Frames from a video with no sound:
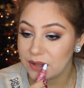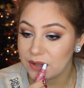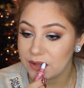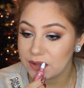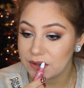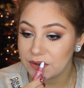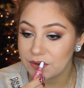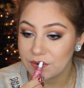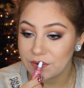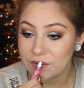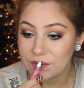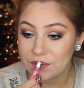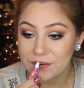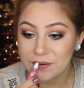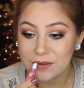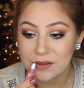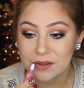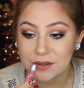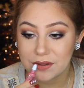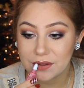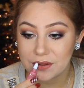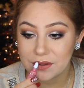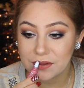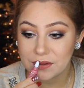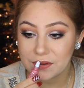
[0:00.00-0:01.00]

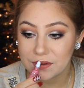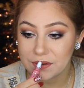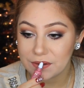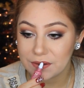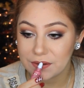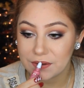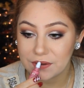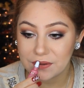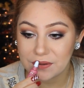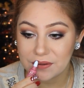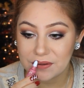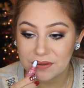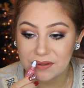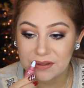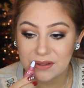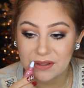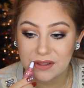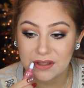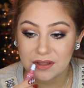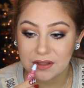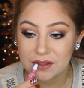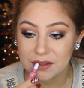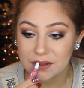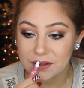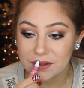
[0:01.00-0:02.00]

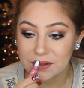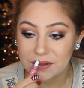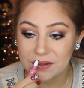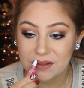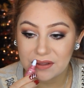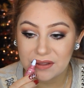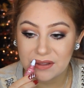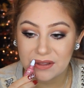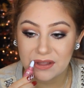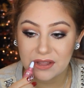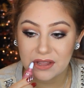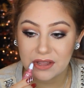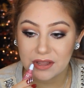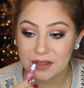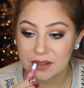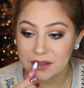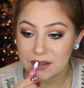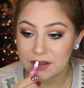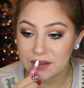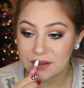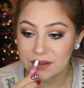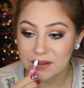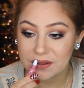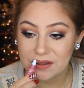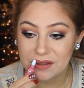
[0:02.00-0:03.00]

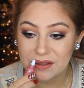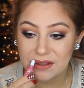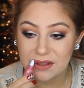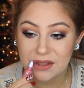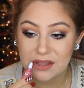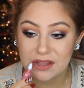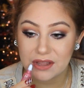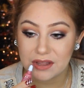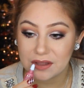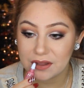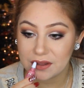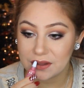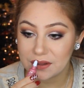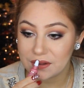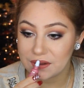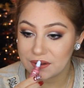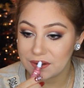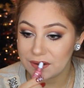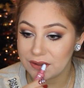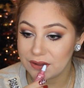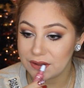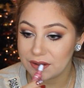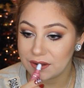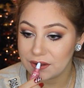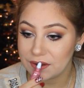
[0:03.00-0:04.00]

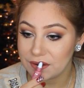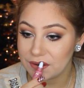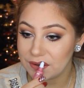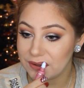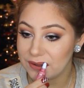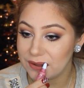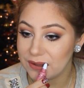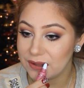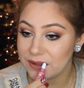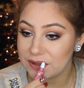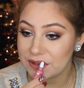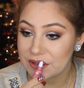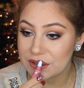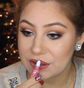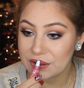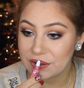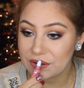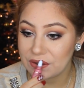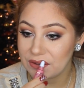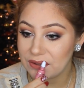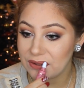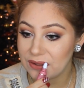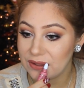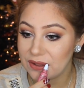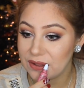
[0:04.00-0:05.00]

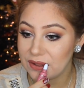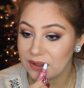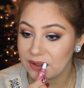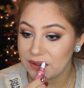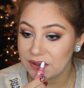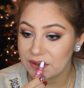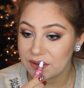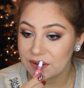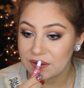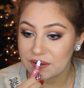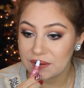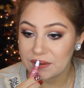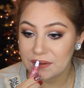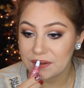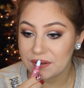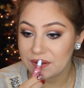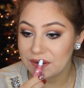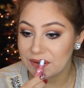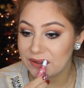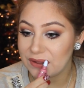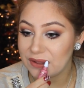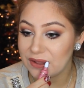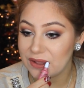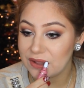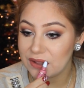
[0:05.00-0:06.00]

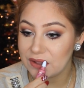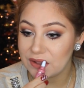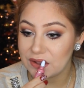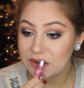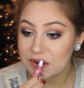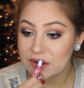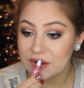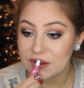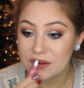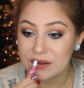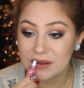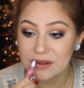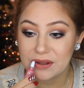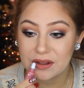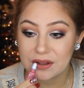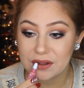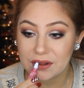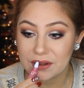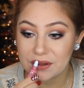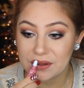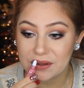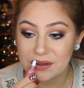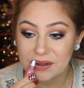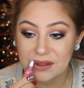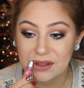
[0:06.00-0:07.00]

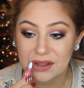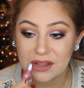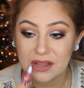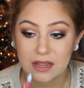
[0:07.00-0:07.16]
[no speech]